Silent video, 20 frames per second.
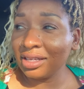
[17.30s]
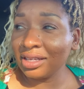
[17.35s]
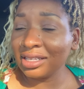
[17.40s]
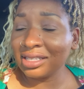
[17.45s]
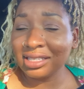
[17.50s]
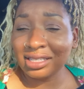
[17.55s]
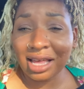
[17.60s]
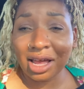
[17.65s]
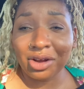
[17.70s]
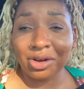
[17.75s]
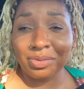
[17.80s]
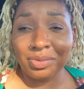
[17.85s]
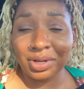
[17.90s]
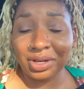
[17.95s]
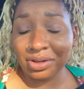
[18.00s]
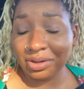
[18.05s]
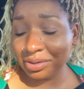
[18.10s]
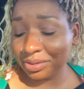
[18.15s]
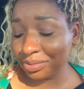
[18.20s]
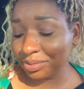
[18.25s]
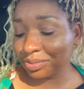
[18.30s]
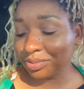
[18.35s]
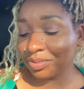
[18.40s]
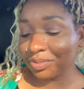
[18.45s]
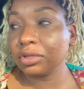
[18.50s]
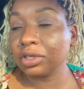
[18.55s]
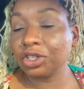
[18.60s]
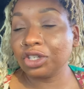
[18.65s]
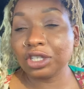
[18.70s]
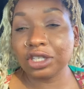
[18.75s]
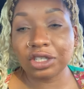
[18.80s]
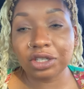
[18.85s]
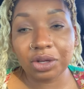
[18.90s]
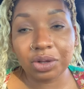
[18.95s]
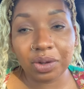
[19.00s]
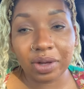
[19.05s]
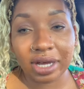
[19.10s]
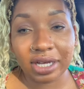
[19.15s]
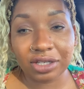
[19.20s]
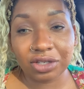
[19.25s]
Sacramento. Just so
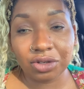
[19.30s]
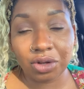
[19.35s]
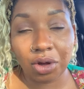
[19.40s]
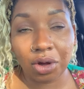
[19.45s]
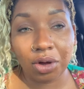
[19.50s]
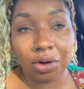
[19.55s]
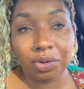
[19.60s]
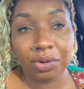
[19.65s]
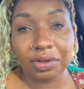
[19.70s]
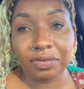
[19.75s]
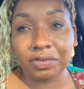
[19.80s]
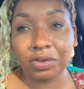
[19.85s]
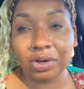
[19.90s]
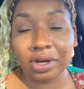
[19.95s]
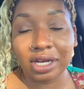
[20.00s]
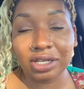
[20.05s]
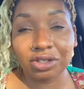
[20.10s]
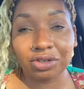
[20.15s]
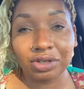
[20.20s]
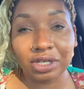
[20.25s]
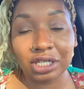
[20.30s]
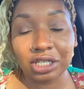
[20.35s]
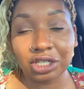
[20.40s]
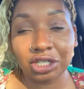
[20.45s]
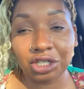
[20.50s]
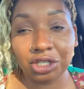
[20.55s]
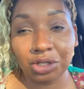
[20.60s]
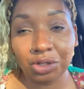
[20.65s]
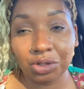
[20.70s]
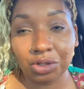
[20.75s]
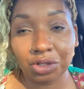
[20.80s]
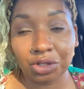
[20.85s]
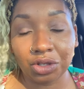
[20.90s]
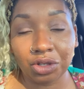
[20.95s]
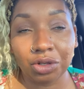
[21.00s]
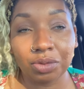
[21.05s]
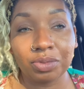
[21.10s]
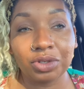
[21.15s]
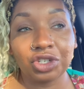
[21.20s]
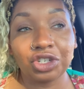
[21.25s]
you guys know, if you guys are into
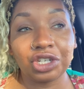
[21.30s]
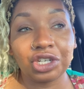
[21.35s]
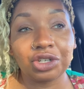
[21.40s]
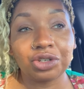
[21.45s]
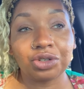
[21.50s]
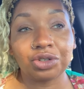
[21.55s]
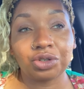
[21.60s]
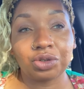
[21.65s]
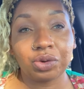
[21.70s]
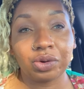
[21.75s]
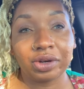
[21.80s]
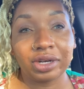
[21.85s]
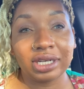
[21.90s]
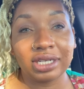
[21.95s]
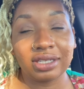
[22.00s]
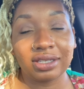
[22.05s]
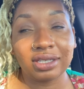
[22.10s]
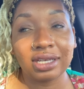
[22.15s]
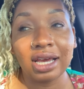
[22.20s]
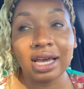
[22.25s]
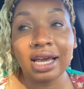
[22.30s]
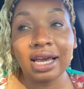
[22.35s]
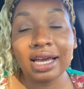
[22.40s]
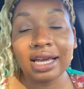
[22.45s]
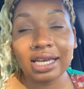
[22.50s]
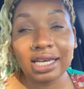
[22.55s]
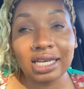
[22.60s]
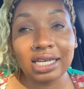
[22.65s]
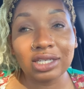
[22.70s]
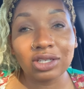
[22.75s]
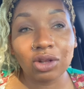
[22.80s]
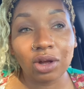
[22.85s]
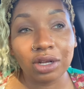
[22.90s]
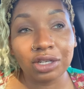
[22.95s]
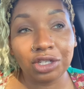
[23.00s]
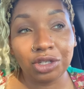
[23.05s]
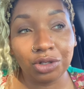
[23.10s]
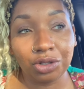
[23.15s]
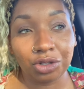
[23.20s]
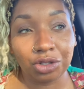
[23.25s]
YouTube, Cheater Stories is
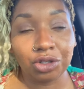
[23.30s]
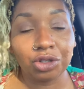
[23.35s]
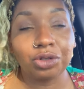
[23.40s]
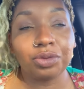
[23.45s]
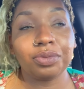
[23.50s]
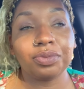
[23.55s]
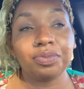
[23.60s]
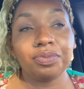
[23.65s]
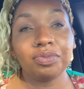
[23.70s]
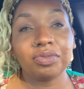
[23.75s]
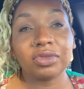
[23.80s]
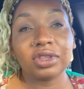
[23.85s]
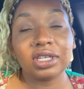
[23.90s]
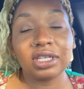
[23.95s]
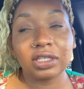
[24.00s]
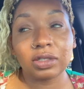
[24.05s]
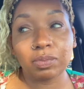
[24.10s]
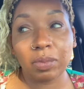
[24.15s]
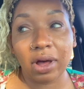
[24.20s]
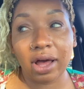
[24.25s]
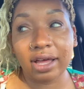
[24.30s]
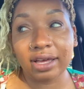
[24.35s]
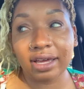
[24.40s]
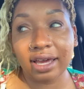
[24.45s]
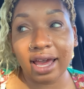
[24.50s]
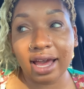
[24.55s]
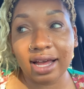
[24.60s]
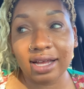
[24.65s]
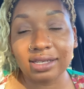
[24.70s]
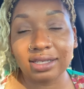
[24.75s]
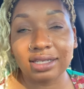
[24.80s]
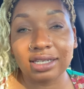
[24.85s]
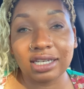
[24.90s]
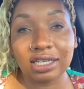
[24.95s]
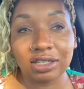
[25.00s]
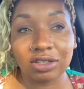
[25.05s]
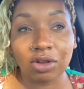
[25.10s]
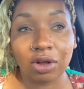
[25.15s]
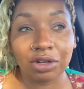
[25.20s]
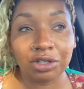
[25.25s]
on YouTube. This podcast
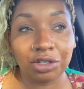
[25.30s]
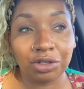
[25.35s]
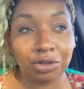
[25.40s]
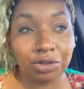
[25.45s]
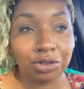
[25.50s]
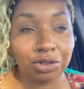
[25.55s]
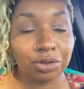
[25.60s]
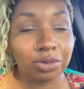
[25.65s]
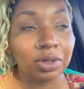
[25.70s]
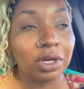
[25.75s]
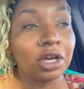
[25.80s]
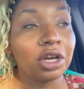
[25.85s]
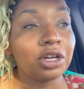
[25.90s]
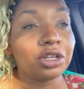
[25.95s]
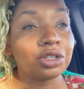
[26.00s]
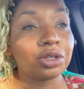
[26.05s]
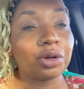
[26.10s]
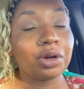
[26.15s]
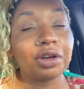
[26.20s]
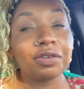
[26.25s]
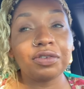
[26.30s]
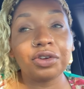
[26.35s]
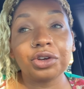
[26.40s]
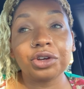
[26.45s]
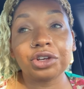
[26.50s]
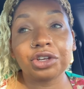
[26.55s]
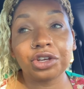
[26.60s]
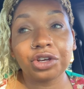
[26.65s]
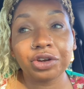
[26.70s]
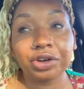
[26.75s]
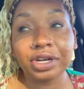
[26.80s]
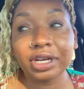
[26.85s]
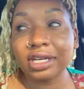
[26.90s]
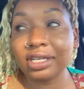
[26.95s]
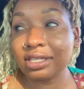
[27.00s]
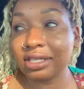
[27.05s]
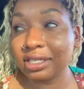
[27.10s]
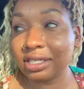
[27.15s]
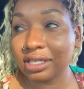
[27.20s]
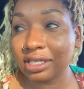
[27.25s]
is on YouTube. So if you're
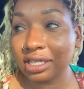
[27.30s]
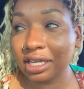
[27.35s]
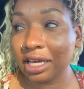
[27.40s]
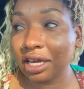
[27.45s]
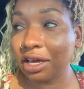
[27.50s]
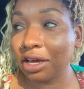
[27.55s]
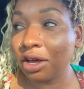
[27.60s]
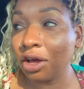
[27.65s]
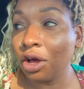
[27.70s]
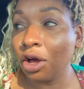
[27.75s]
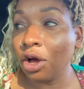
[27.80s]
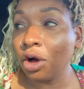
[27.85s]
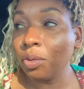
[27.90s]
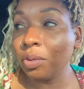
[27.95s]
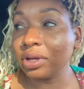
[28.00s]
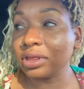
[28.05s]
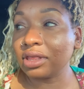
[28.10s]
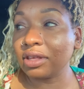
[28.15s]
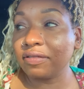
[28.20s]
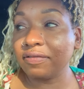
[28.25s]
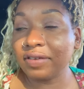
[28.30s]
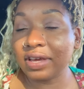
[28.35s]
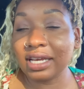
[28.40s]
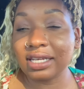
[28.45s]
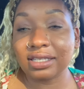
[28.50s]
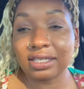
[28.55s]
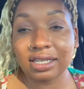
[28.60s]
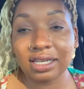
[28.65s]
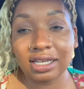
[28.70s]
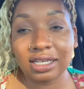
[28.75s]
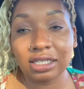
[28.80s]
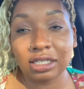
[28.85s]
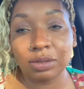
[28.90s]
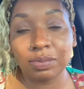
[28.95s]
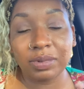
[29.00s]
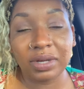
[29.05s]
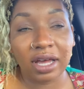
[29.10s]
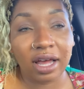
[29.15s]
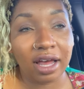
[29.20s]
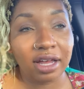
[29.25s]
curious to see what the face is
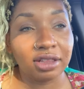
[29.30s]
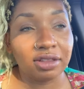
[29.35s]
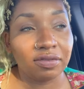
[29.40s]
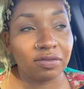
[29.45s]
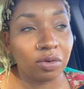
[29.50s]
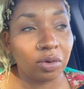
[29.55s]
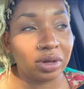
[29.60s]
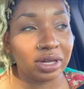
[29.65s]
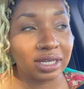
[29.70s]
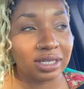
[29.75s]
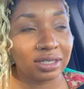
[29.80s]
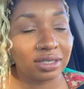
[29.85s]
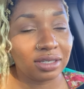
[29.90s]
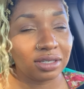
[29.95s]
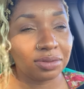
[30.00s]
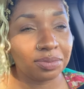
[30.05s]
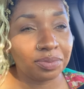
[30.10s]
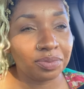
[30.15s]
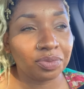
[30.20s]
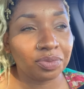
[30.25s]
behind the voice,